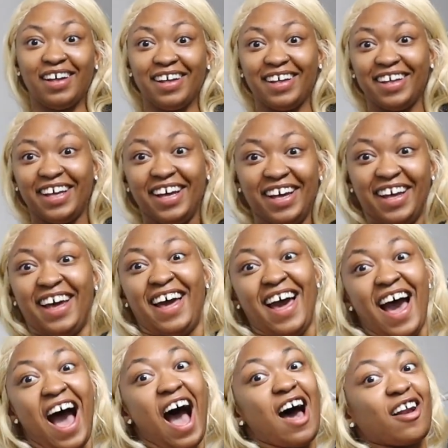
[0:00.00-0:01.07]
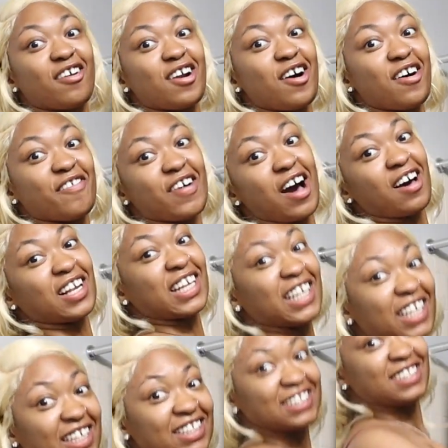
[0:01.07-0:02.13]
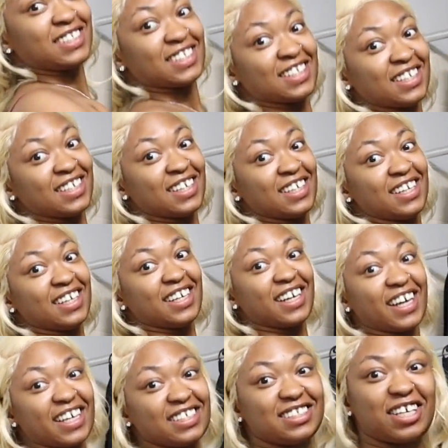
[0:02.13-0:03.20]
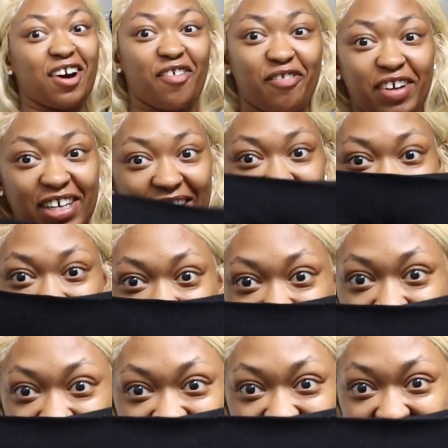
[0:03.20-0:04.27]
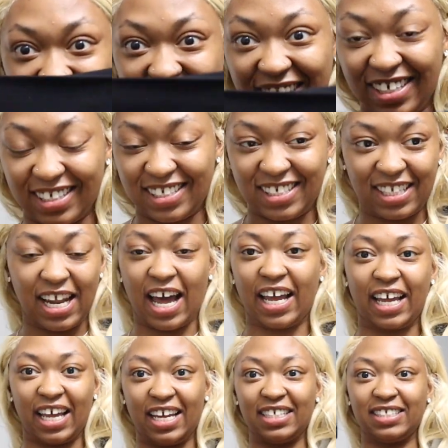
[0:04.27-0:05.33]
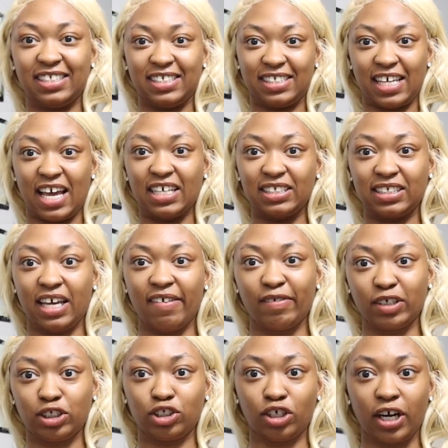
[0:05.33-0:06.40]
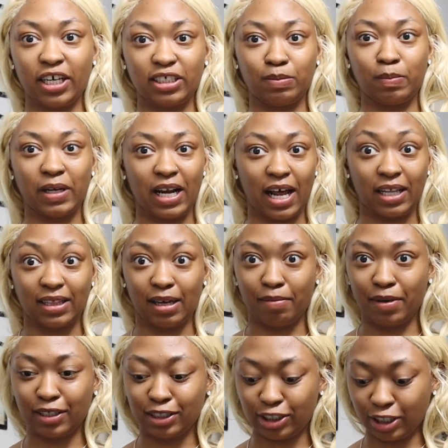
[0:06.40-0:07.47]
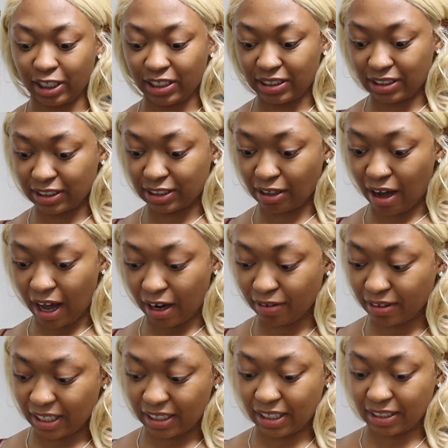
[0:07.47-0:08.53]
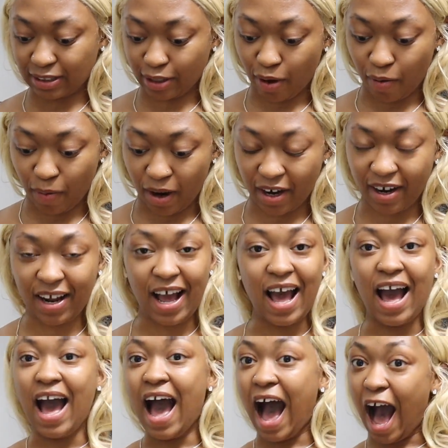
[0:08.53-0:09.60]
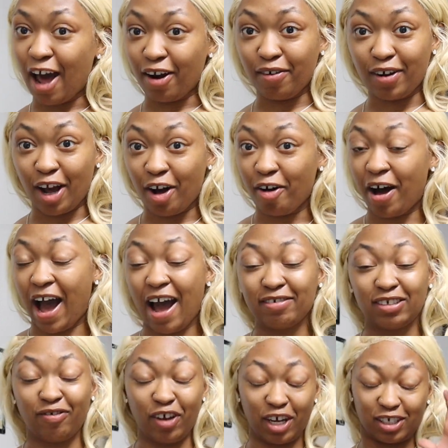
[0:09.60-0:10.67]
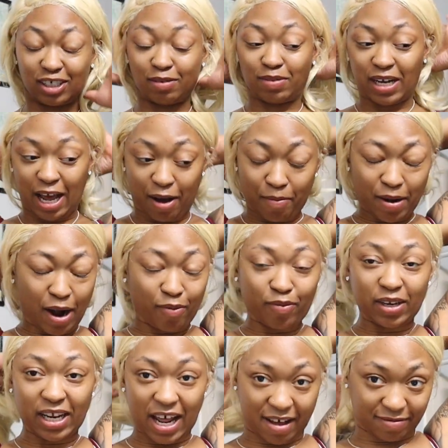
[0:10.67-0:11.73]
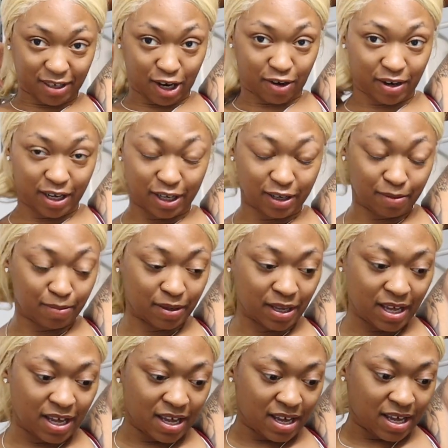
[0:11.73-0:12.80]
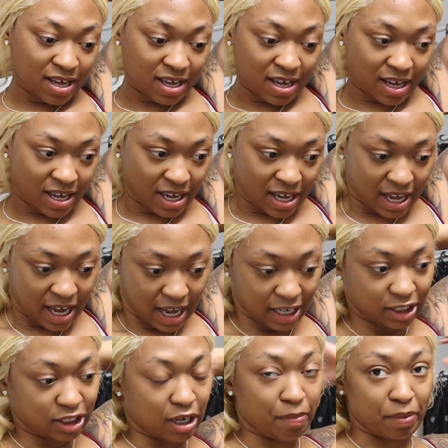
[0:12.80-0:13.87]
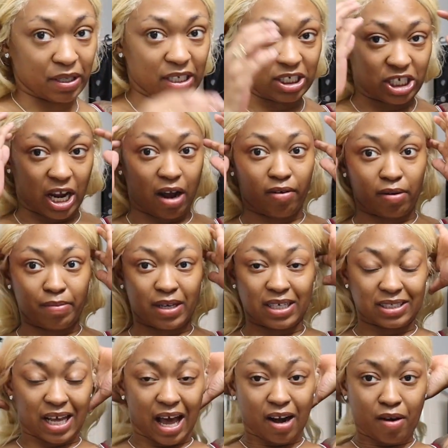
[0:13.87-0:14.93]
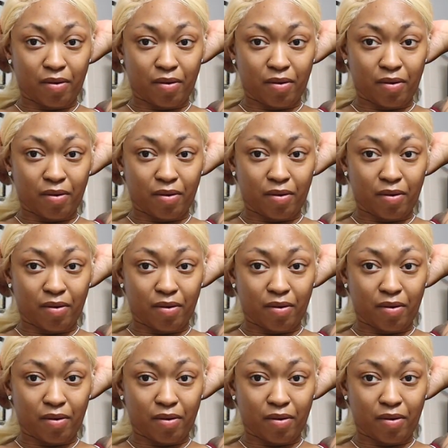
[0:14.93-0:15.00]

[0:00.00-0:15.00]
I don't know if all of this is going to fit into this. Like, it's giving stretch, but not that much stretch. So I don't think that's going to work. I don't know. I have to figure something out, but I really have to hurry up and jump in the shower because I